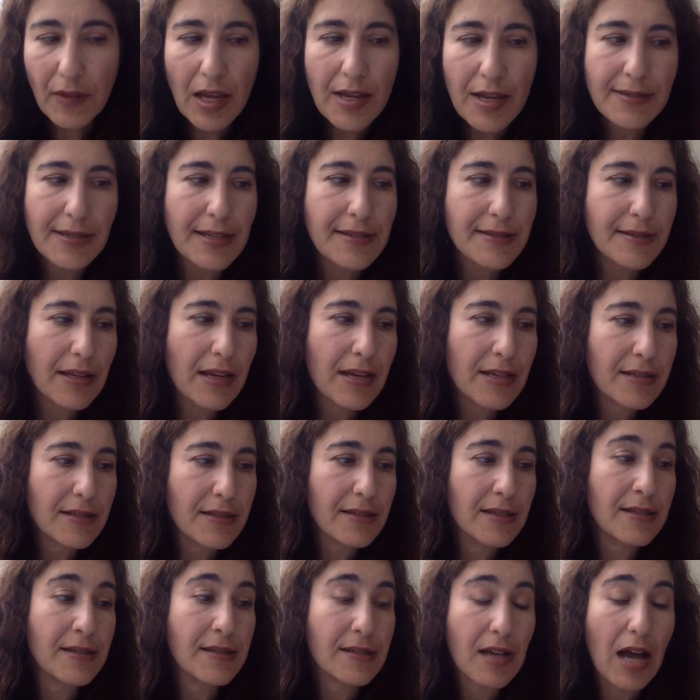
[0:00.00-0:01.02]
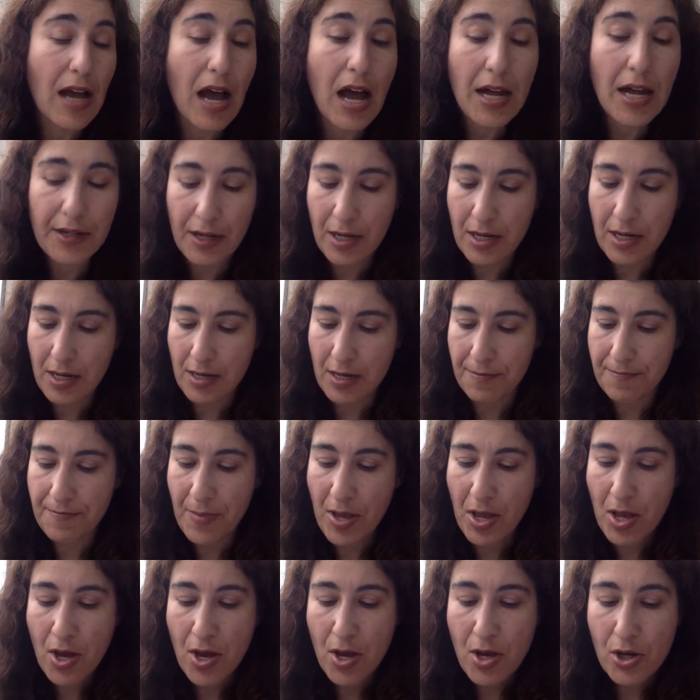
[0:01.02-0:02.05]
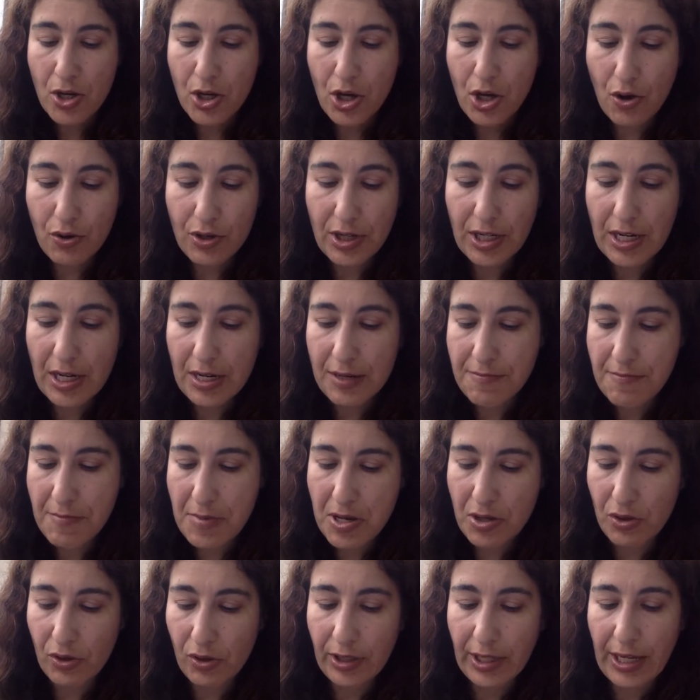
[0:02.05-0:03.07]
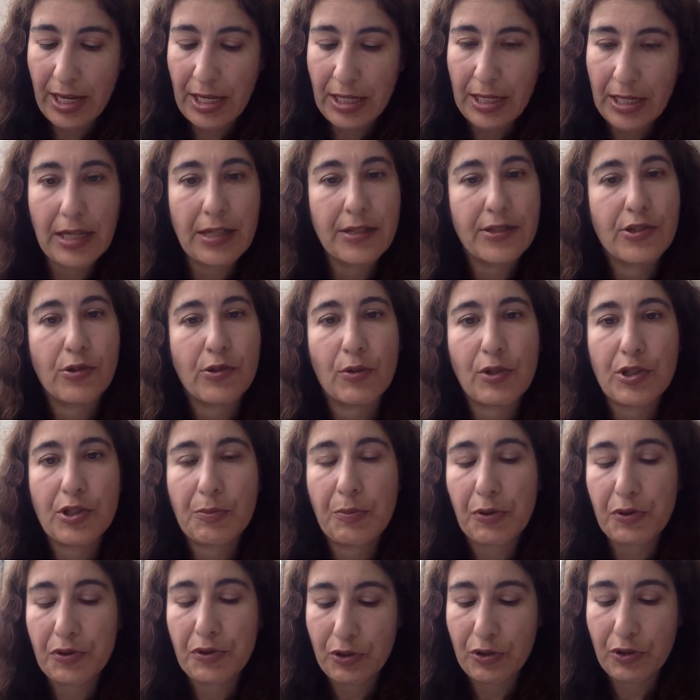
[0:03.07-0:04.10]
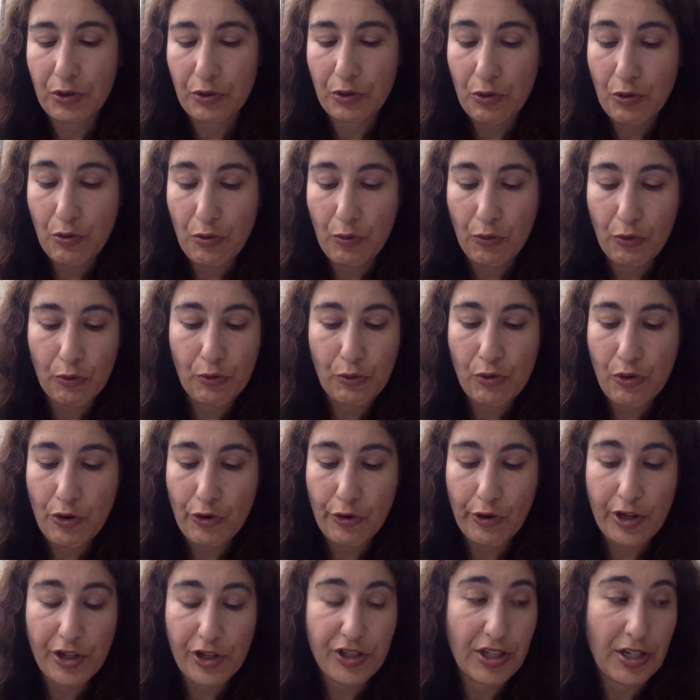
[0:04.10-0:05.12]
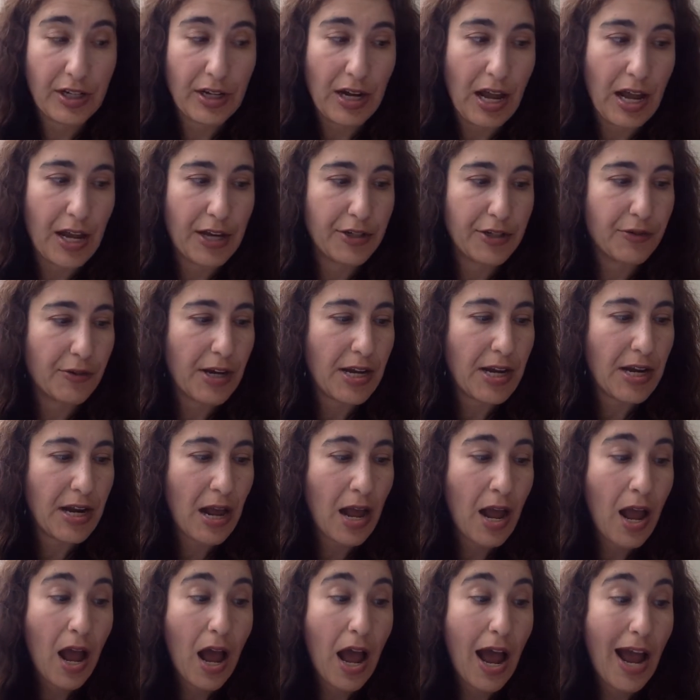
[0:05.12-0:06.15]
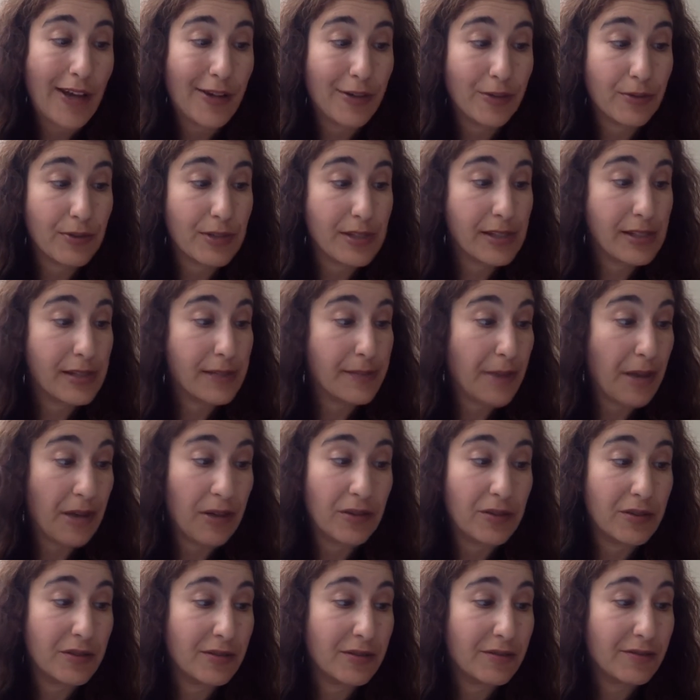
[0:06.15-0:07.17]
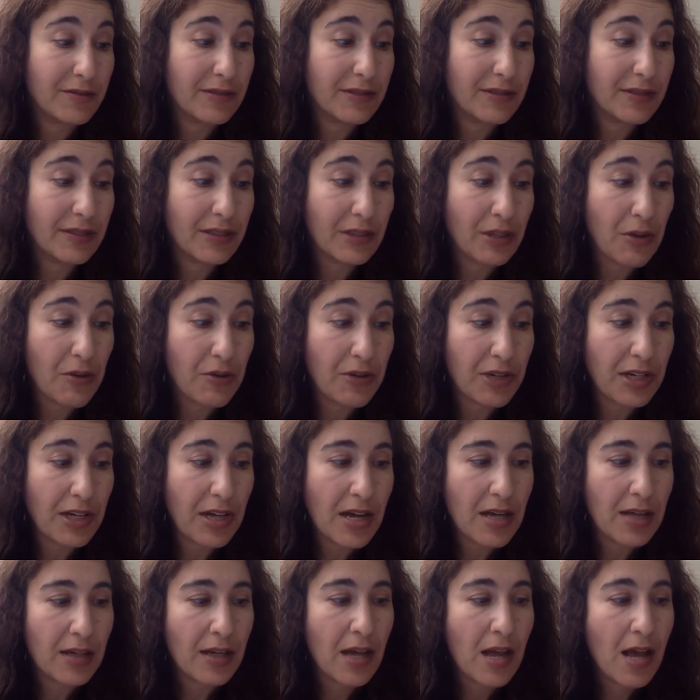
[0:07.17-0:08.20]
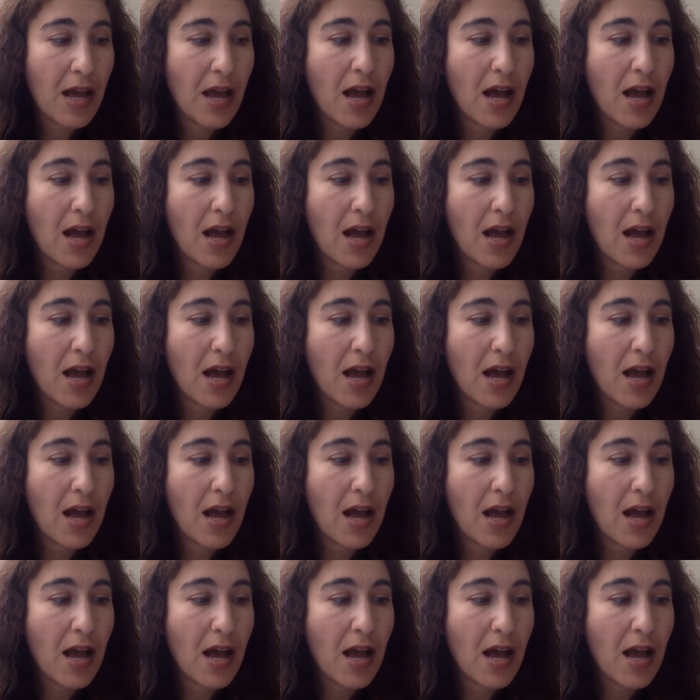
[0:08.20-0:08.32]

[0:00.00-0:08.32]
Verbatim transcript: As I said, it, it's got um, coconut milk in it, so it's supposed to nour nourish and hydrate. I don't smell the coconut.